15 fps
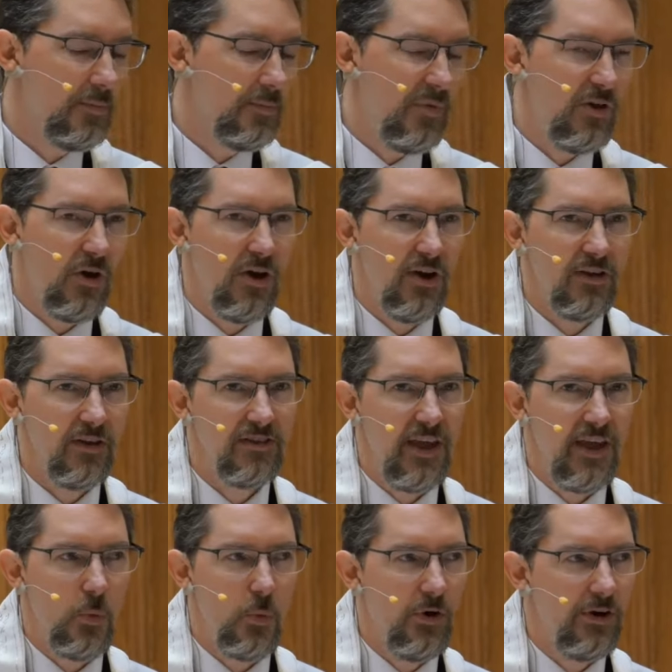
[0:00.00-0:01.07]
because
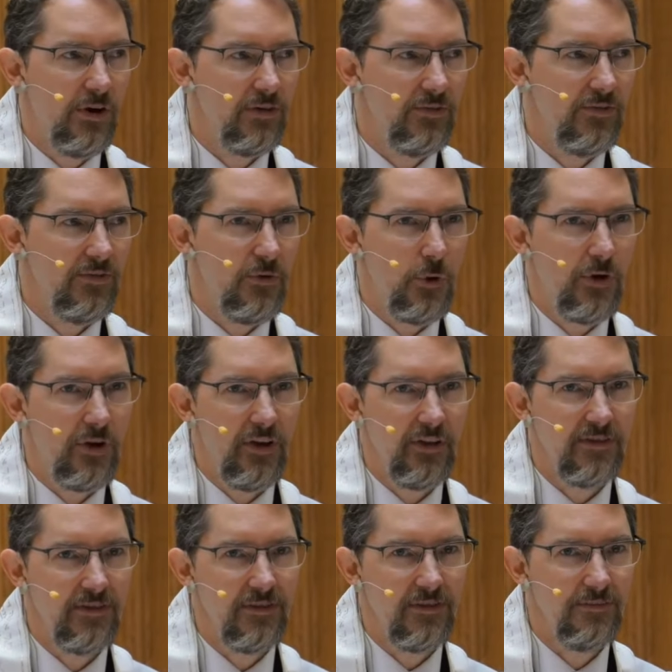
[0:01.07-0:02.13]
they weren't
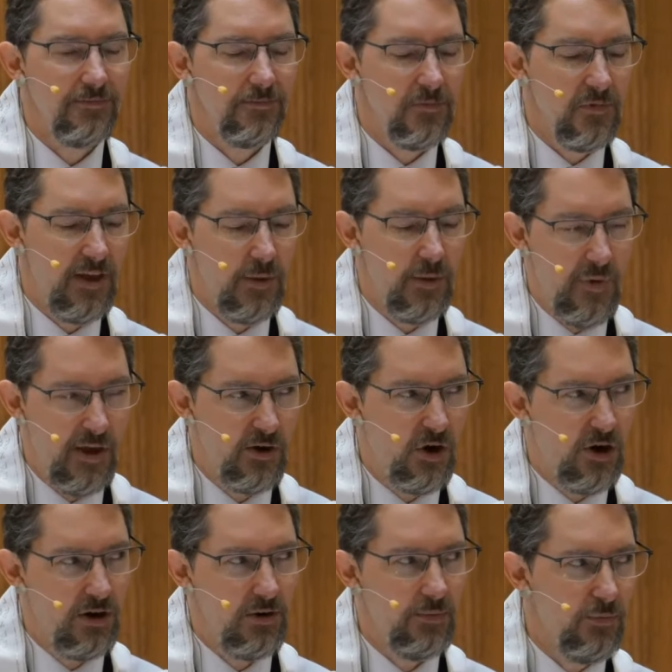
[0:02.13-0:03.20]
focused, like men
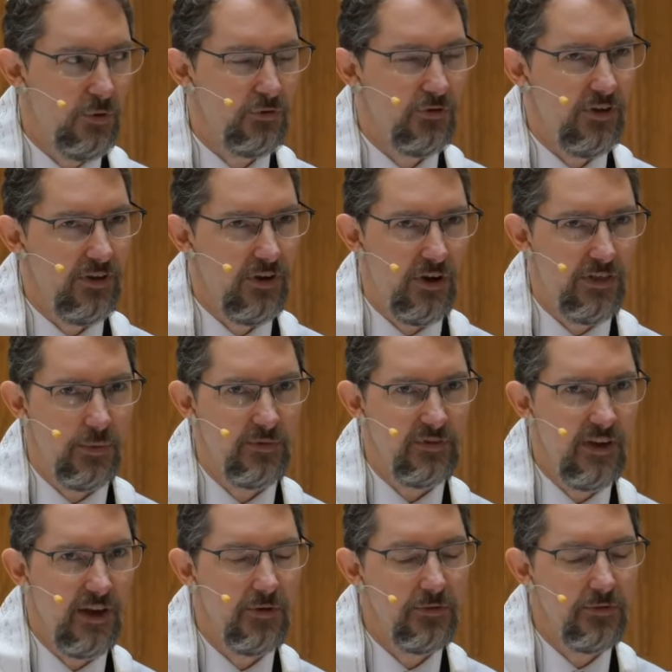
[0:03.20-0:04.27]
are, mostly on
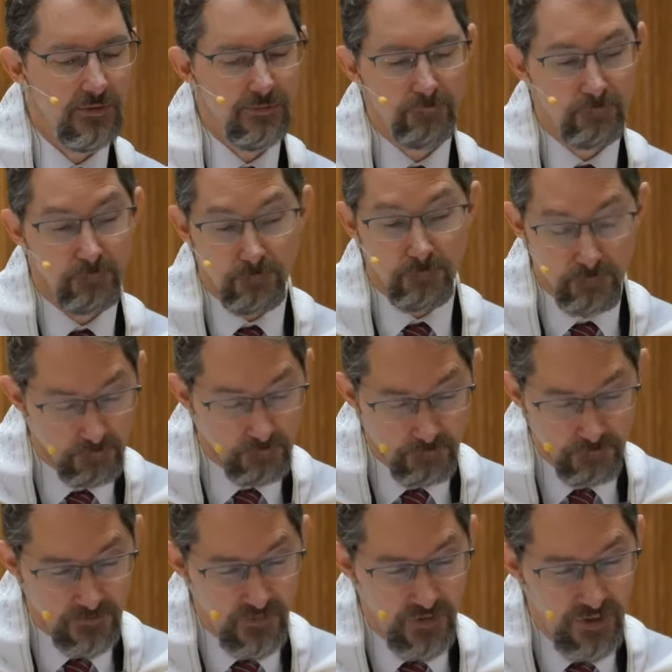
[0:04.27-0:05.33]
themselves.
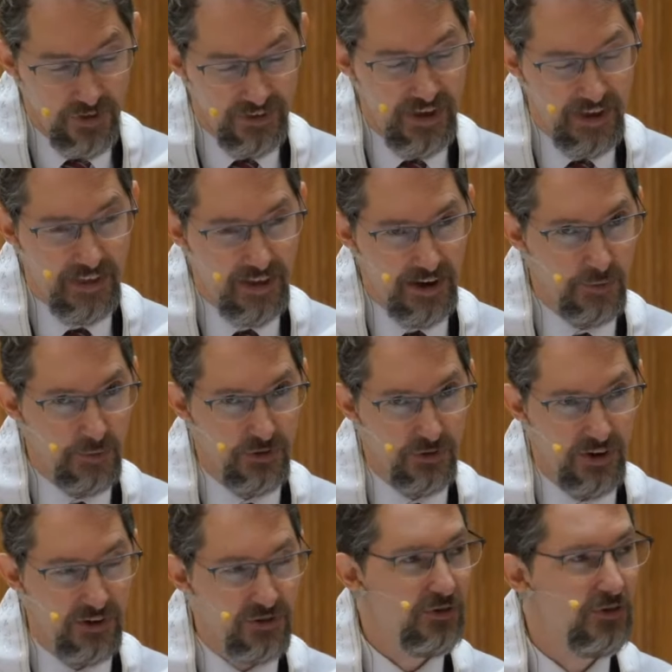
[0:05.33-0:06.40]
Take that
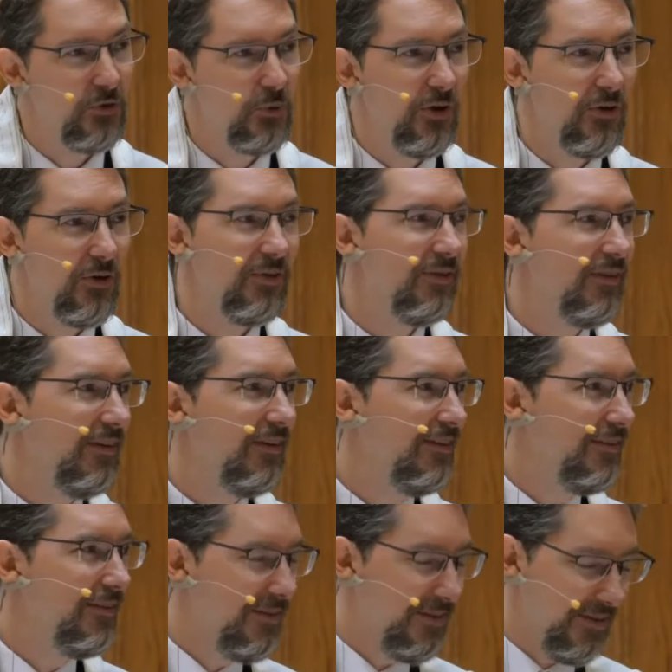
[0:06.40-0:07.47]
observation as you will.
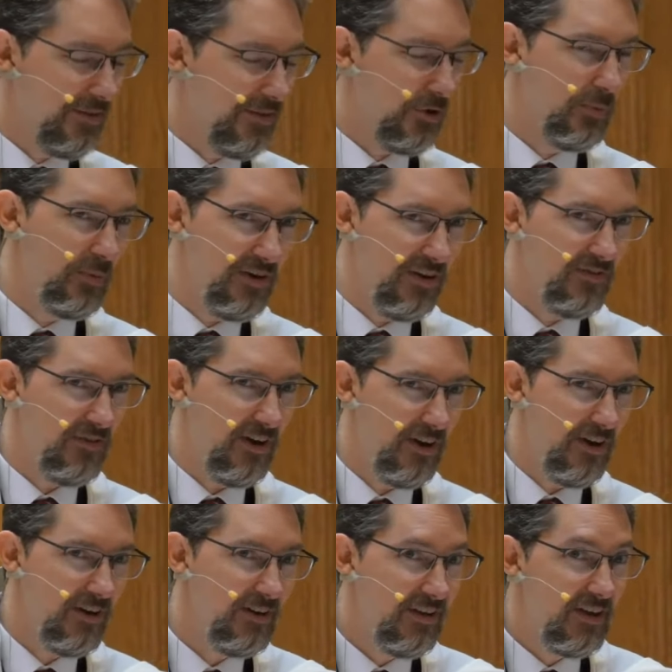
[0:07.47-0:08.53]
A little bit of
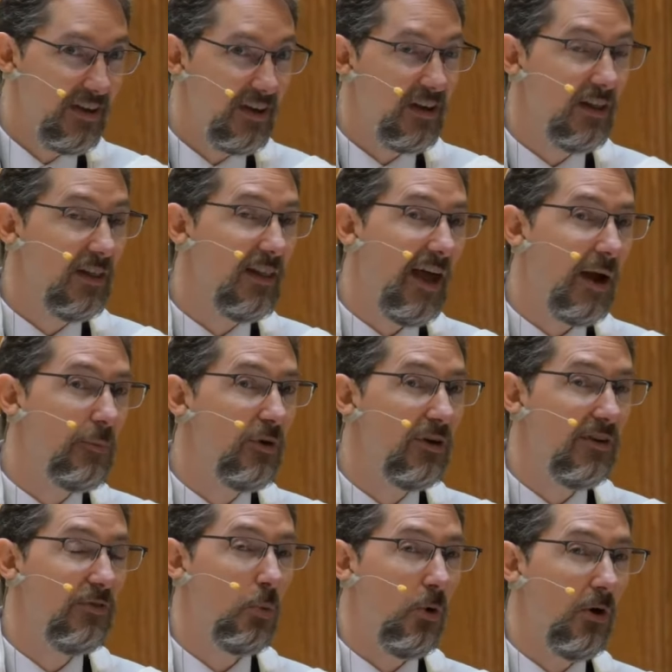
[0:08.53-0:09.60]

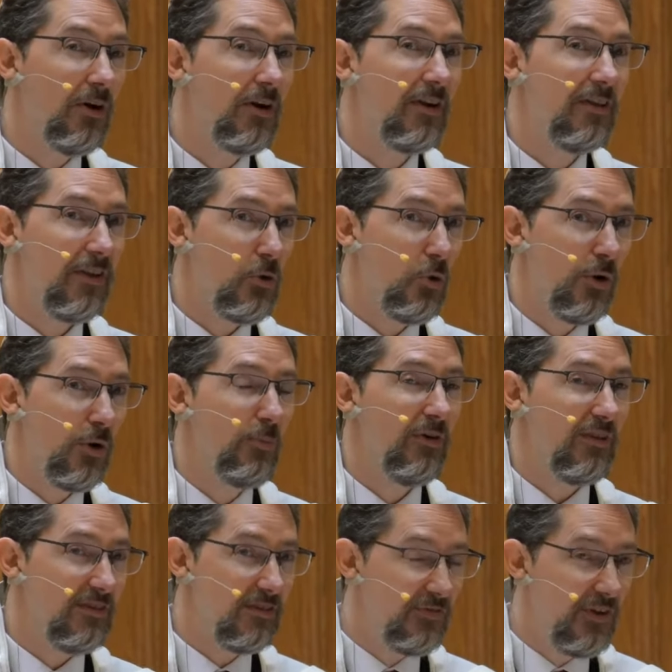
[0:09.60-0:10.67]
collaborative work in the
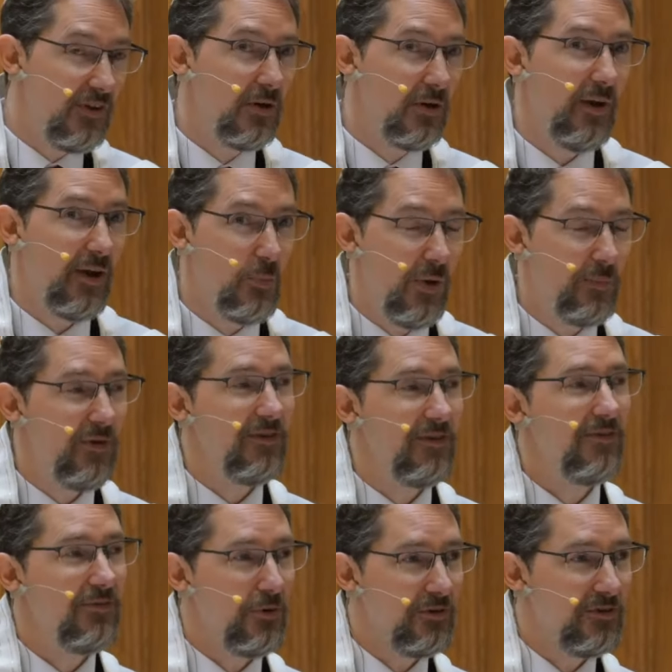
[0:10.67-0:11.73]
corporate sphere by
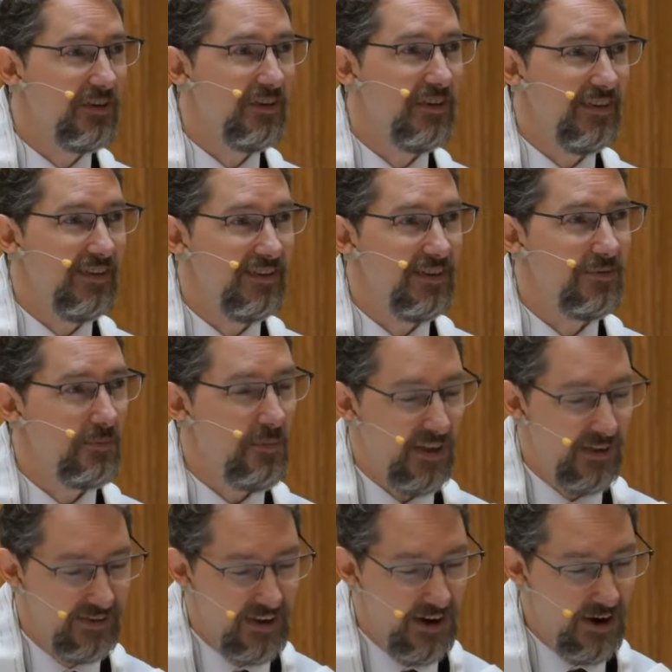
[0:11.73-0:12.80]
women versus
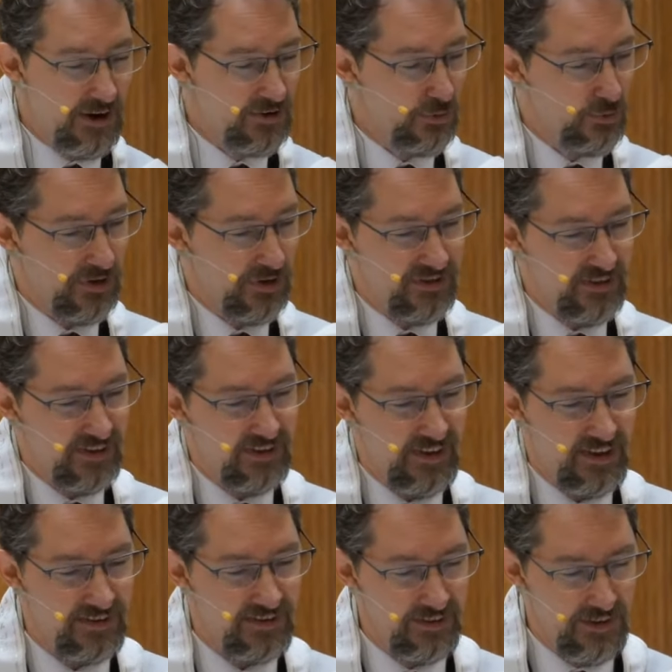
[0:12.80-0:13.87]
men's characteristics
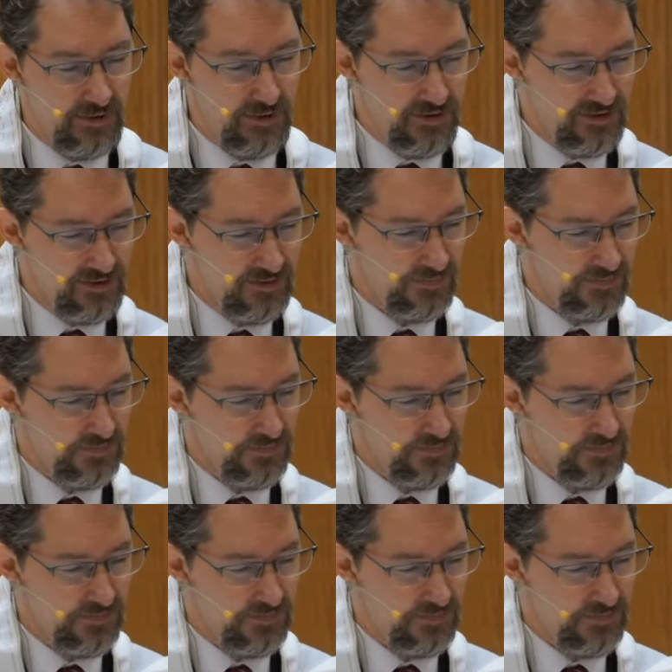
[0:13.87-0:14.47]
as leaders.